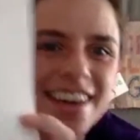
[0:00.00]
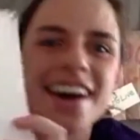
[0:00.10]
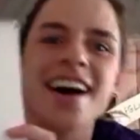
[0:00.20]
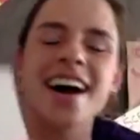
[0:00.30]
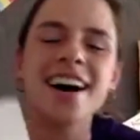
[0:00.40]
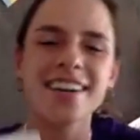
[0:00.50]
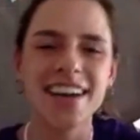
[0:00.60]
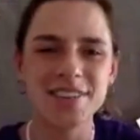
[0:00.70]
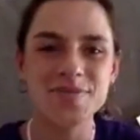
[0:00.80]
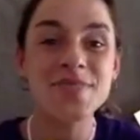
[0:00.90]
All right,
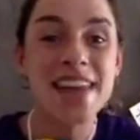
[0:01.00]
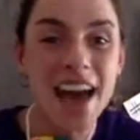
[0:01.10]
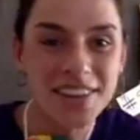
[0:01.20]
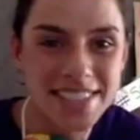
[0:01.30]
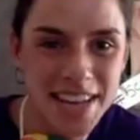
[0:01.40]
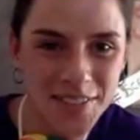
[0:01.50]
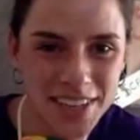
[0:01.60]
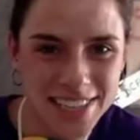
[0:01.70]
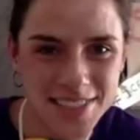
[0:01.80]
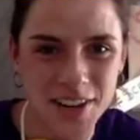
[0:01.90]
now it's time to
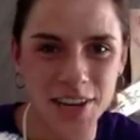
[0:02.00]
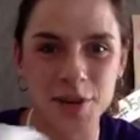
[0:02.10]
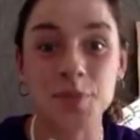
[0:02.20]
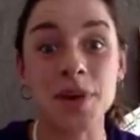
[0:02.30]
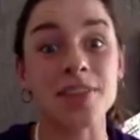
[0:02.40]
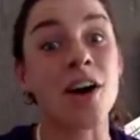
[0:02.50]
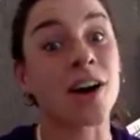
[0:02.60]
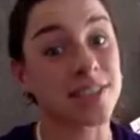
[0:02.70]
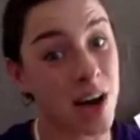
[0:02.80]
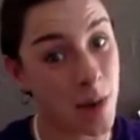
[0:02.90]
get started with our
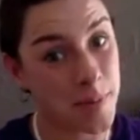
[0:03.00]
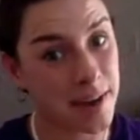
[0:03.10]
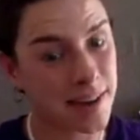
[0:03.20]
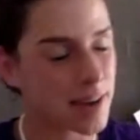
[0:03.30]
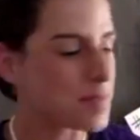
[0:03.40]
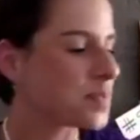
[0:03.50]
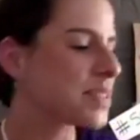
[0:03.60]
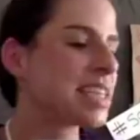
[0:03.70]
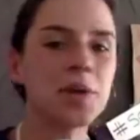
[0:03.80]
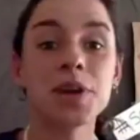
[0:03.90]
topic.
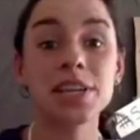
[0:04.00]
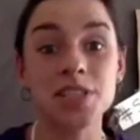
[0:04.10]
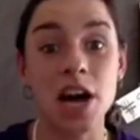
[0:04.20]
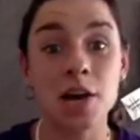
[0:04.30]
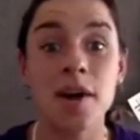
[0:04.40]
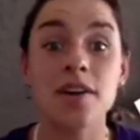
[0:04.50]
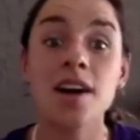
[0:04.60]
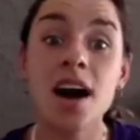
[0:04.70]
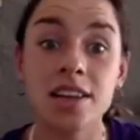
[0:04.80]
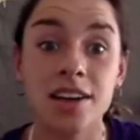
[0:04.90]
Today, we're going to talk about
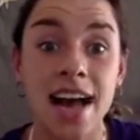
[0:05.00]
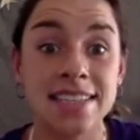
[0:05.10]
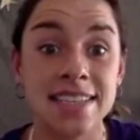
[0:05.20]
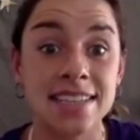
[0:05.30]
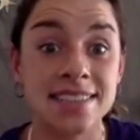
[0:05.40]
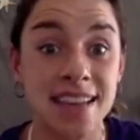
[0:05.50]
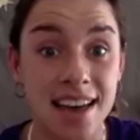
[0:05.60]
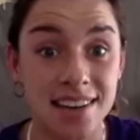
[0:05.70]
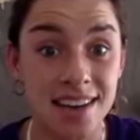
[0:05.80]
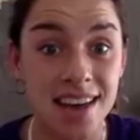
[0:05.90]
color, as I said.
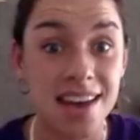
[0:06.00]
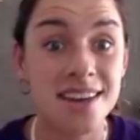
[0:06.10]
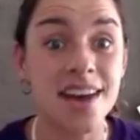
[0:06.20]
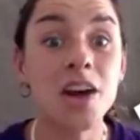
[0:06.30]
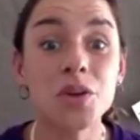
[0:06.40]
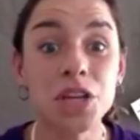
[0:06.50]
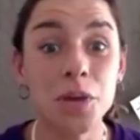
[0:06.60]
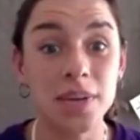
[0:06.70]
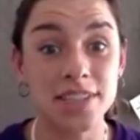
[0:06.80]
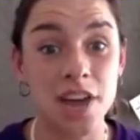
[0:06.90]
Not only are we
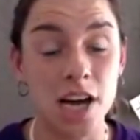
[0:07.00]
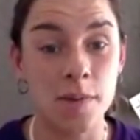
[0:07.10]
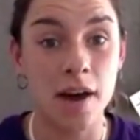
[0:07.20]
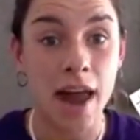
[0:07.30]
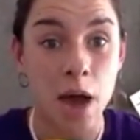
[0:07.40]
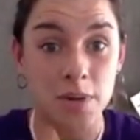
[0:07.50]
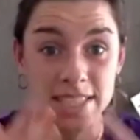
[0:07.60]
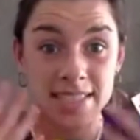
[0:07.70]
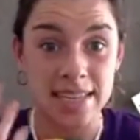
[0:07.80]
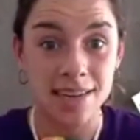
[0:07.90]
going to talk about how we
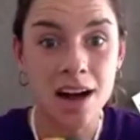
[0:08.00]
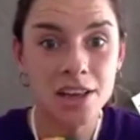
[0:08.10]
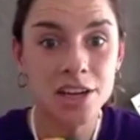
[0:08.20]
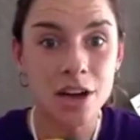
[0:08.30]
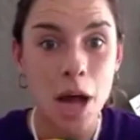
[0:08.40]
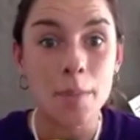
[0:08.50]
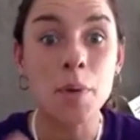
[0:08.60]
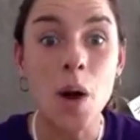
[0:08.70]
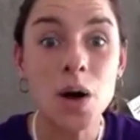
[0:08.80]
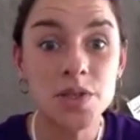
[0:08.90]
see color, but
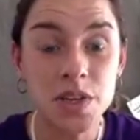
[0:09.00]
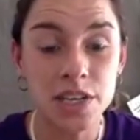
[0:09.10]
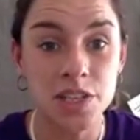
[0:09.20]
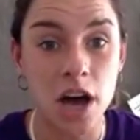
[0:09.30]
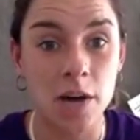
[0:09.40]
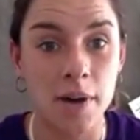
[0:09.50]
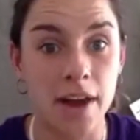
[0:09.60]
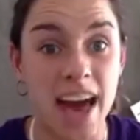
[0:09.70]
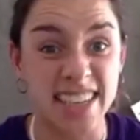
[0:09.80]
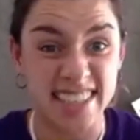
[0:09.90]
we're also going to talk about
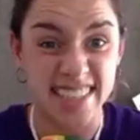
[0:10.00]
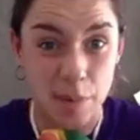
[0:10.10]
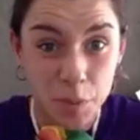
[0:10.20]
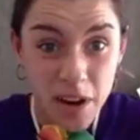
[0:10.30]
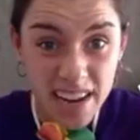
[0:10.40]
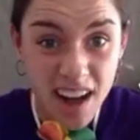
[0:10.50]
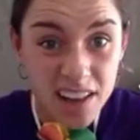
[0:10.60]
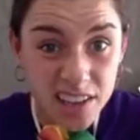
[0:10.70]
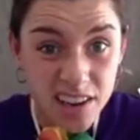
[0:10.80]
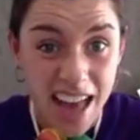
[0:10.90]
how to separate
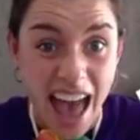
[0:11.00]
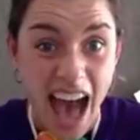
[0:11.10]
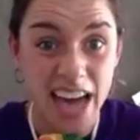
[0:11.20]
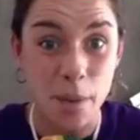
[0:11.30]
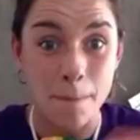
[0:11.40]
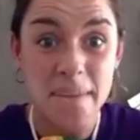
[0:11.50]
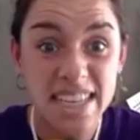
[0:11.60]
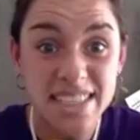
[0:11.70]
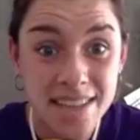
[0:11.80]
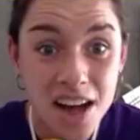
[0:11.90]
color, how to
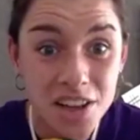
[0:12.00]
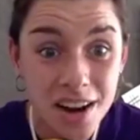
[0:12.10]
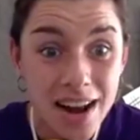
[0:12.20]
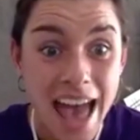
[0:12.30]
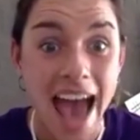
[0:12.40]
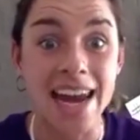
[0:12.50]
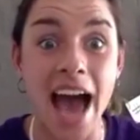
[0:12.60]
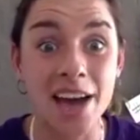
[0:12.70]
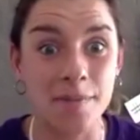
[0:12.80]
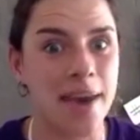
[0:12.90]
mix color, and
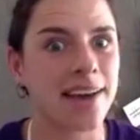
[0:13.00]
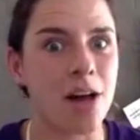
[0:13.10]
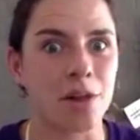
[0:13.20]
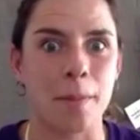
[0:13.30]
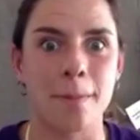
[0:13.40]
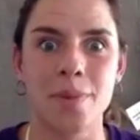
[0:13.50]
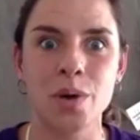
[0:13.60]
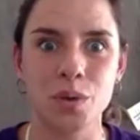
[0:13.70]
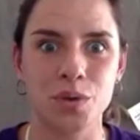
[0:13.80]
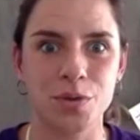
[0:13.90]
how to make color
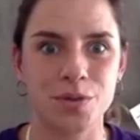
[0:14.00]
move.